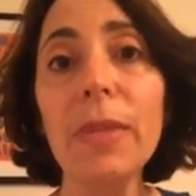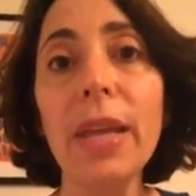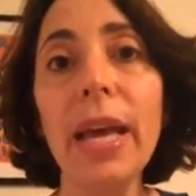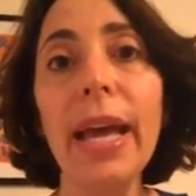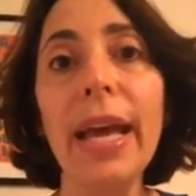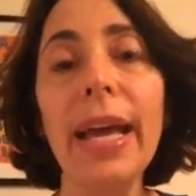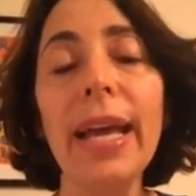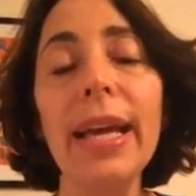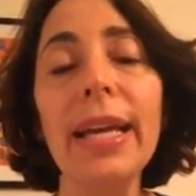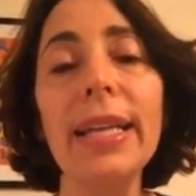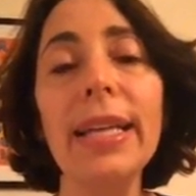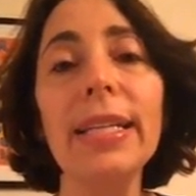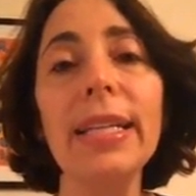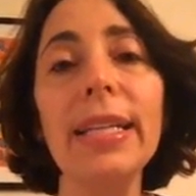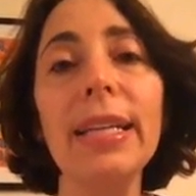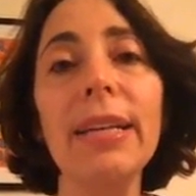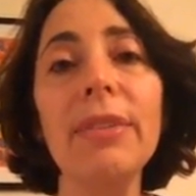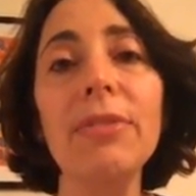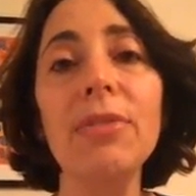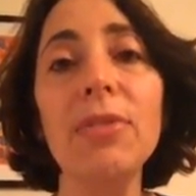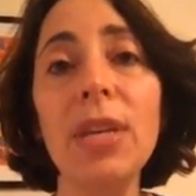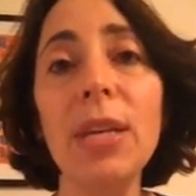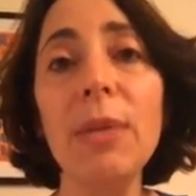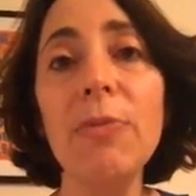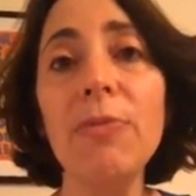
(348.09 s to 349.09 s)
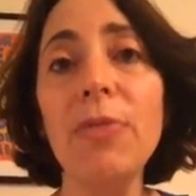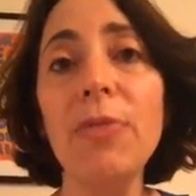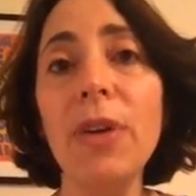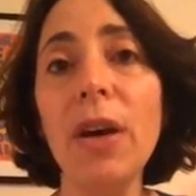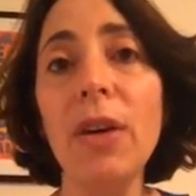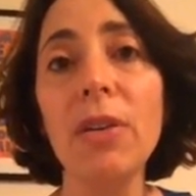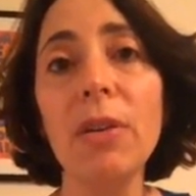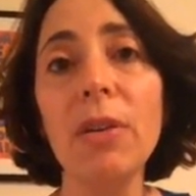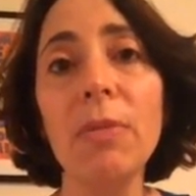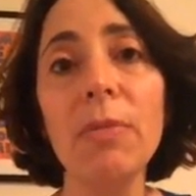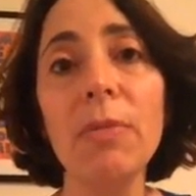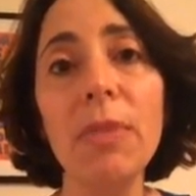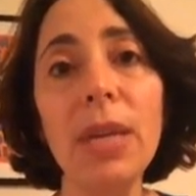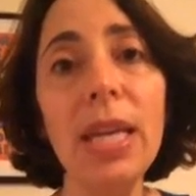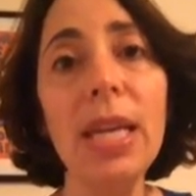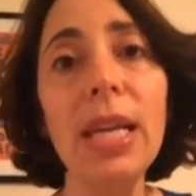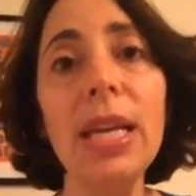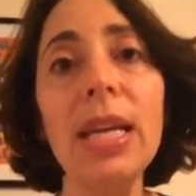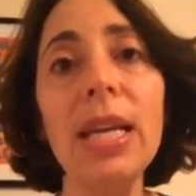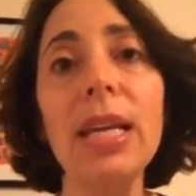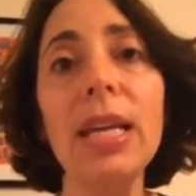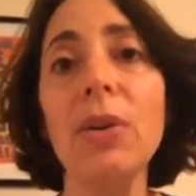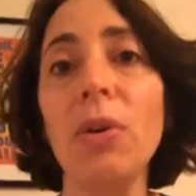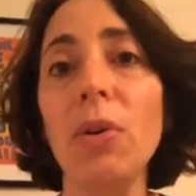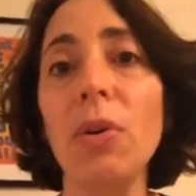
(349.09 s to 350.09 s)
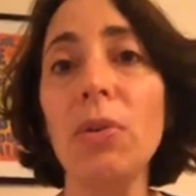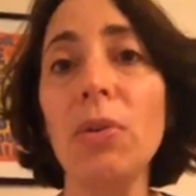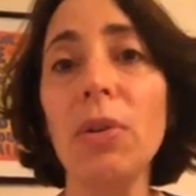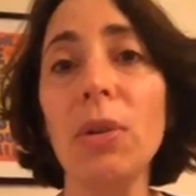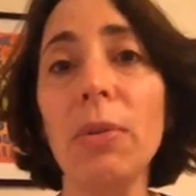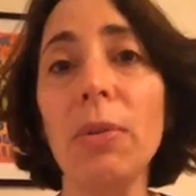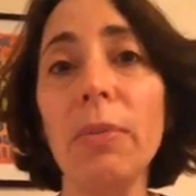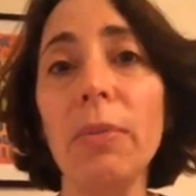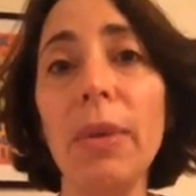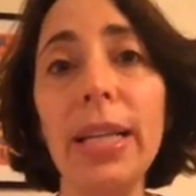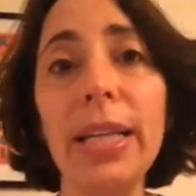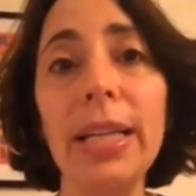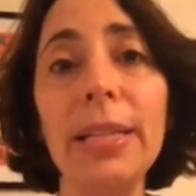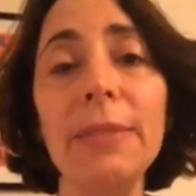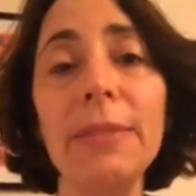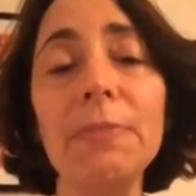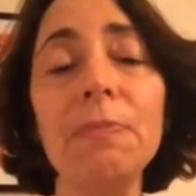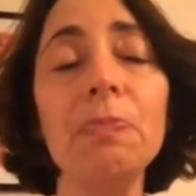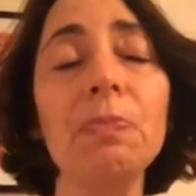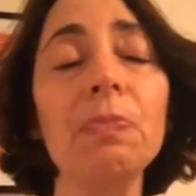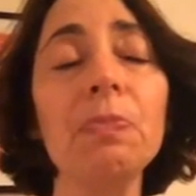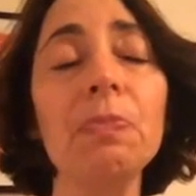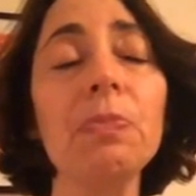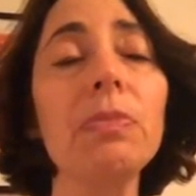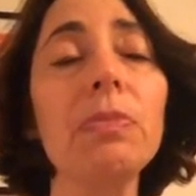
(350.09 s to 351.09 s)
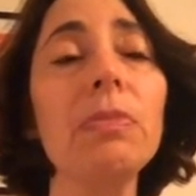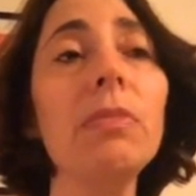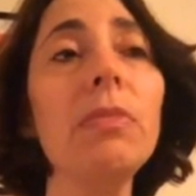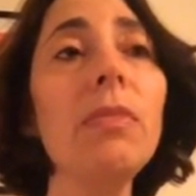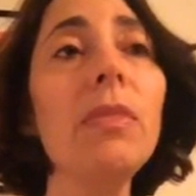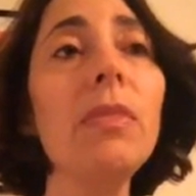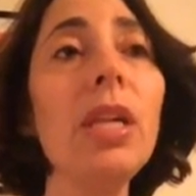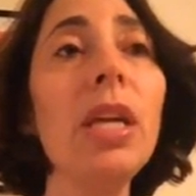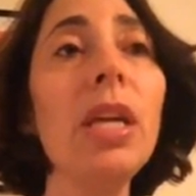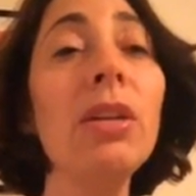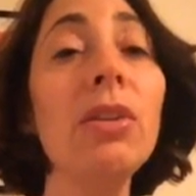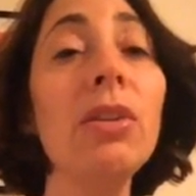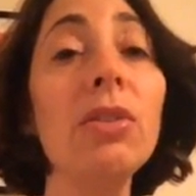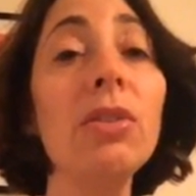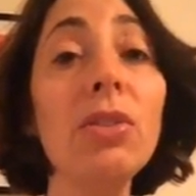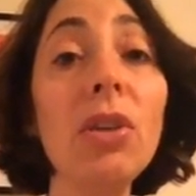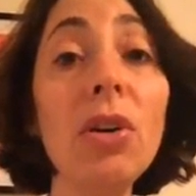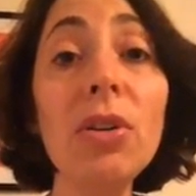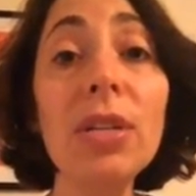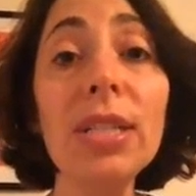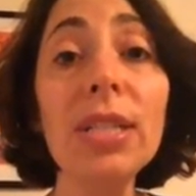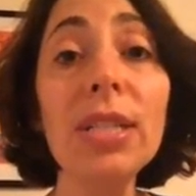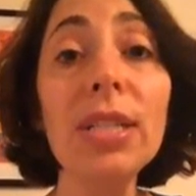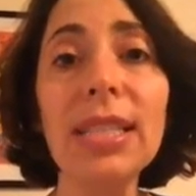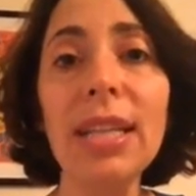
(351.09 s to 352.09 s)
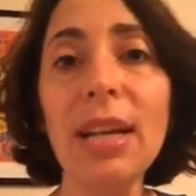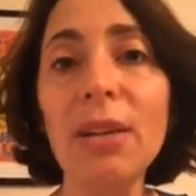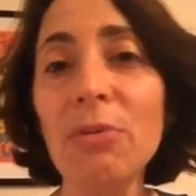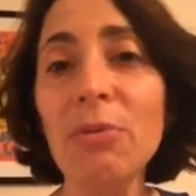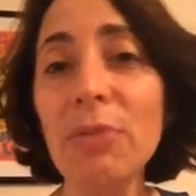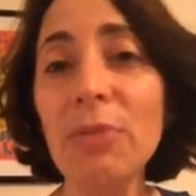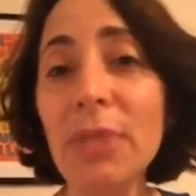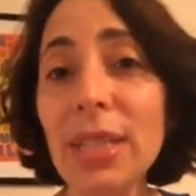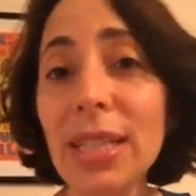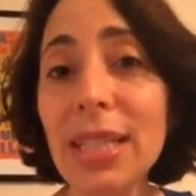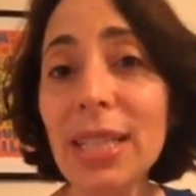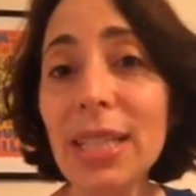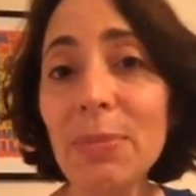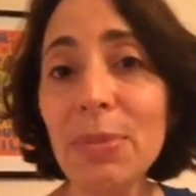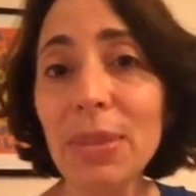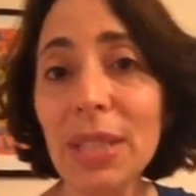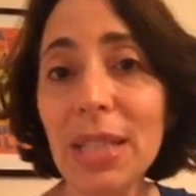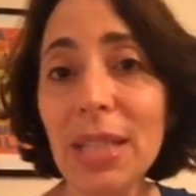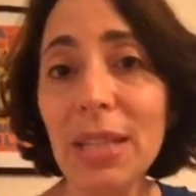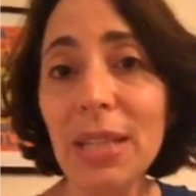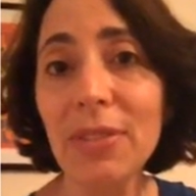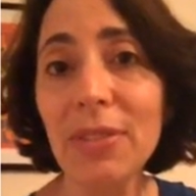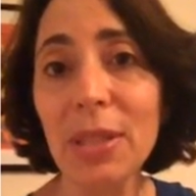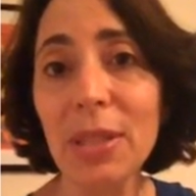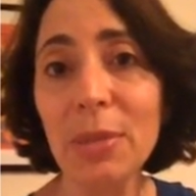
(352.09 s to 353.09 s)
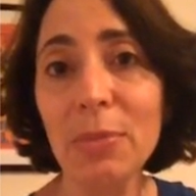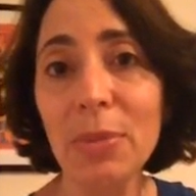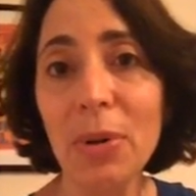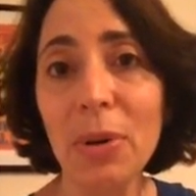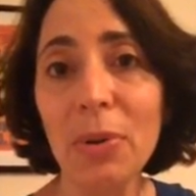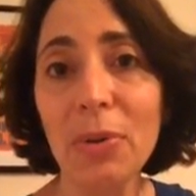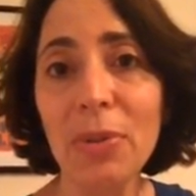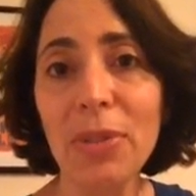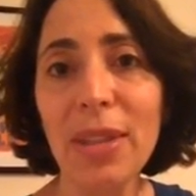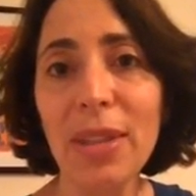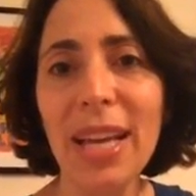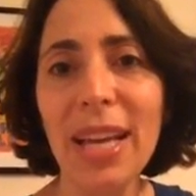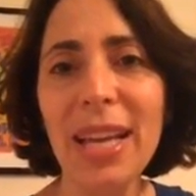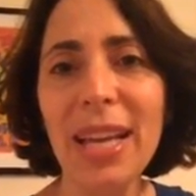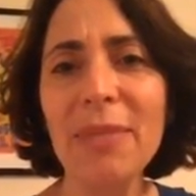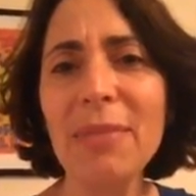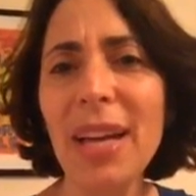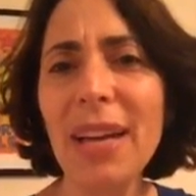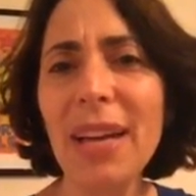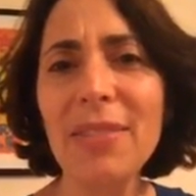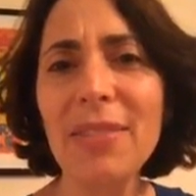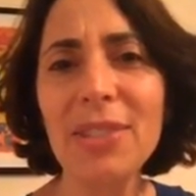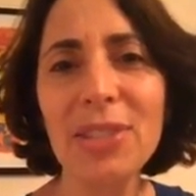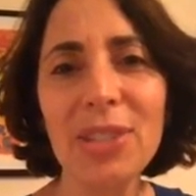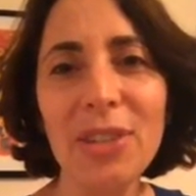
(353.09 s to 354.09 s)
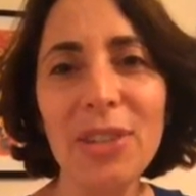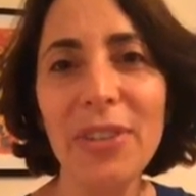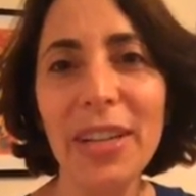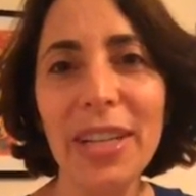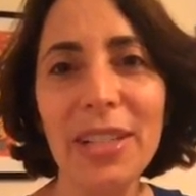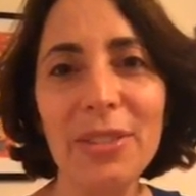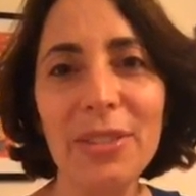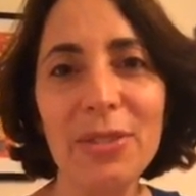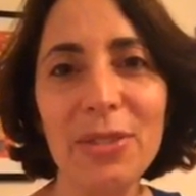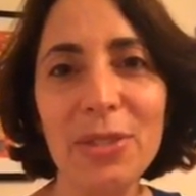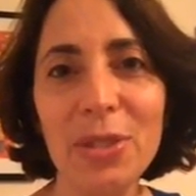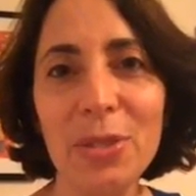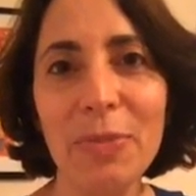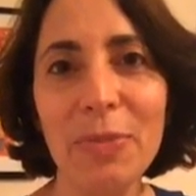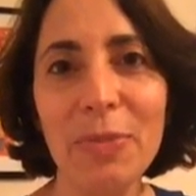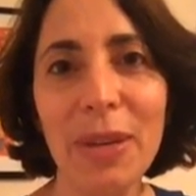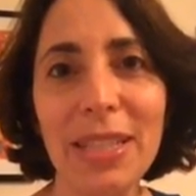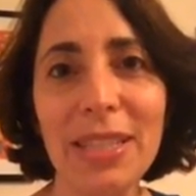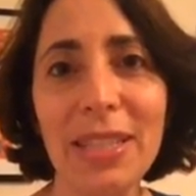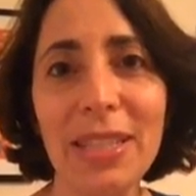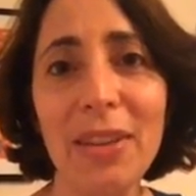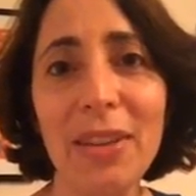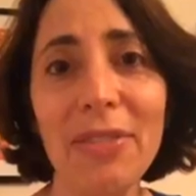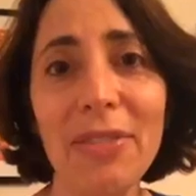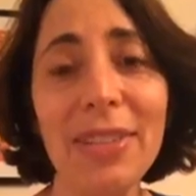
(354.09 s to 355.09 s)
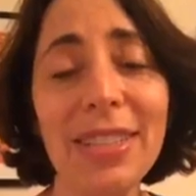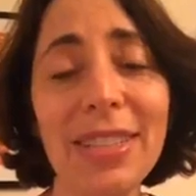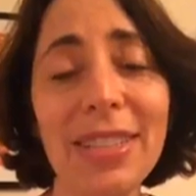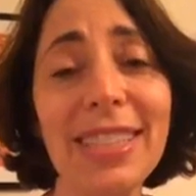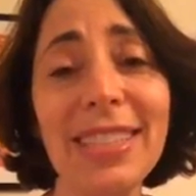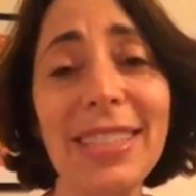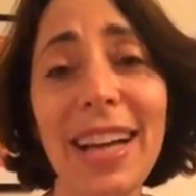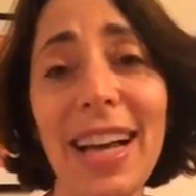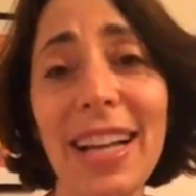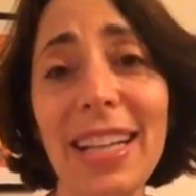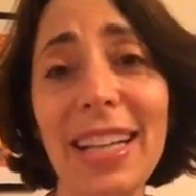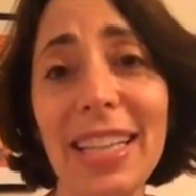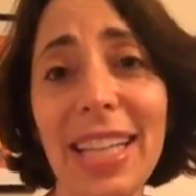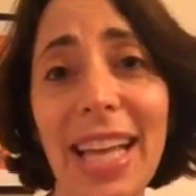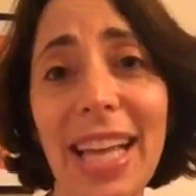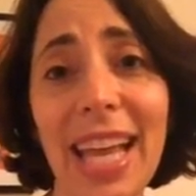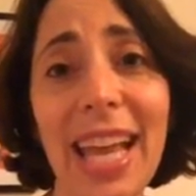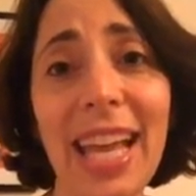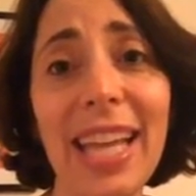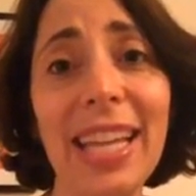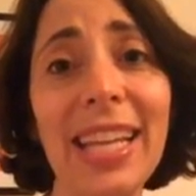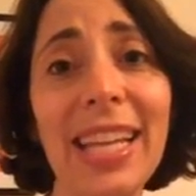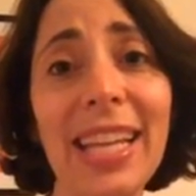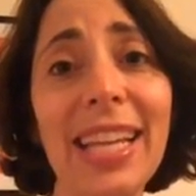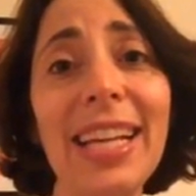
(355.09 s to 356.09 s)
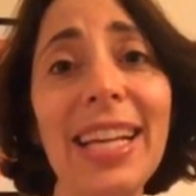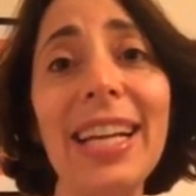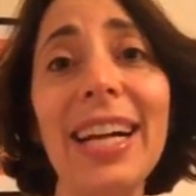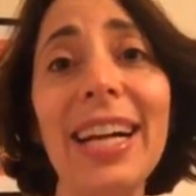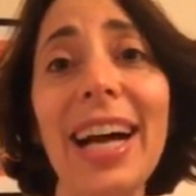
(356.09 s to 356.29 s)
And if you keep following me and Own Your Money, you'll notice that I really believe in the both. And I'm not even sure if I introduced myself because it's kind of late.